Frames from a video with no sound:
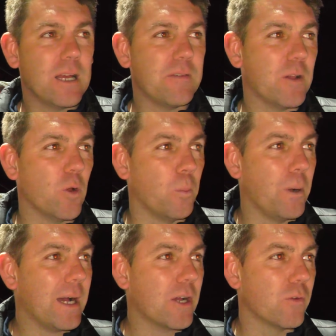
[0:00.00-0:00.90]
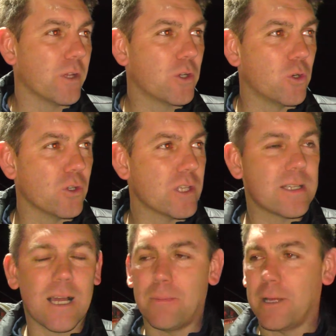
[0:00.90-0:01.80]
If I look back over the course of the
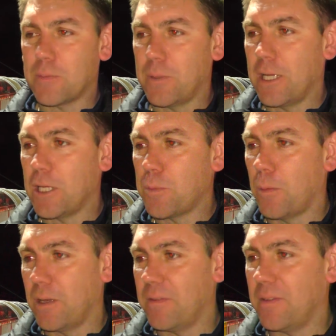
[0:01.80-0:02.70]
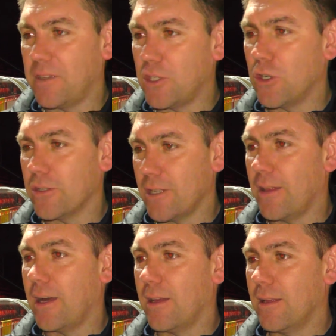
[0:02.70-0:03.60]
time Nick's been here, he's probably at 50 shots like
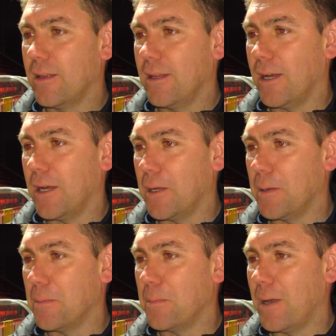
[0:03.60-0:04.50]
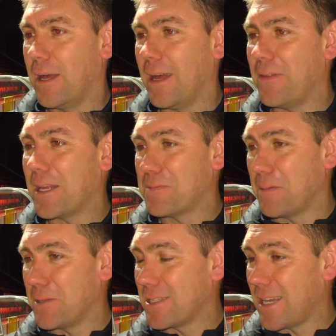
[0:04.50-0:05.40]
that. And that's
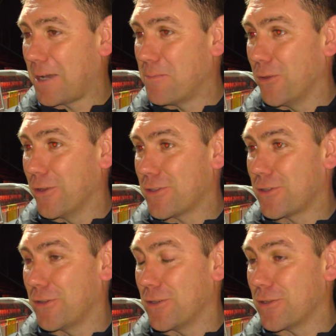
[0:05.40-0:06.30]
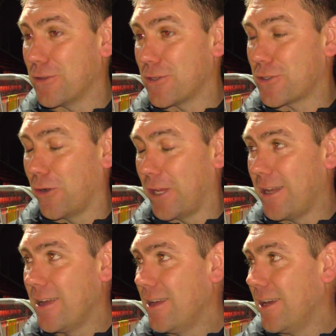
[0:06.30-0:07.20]
maybe the second one that's gone in.
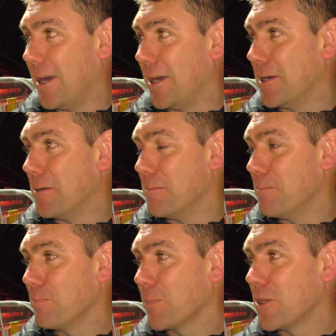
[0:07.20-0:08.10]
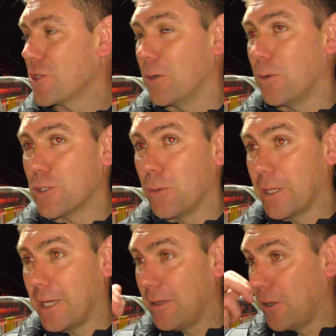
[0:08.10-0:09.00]
So it was
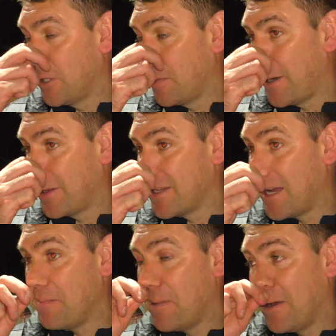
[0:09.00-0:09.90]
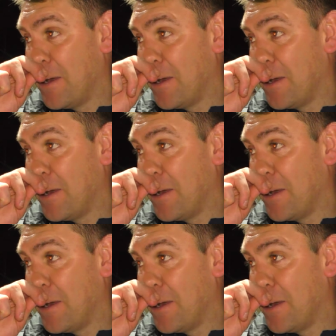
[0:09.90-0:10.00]
only a matter of time.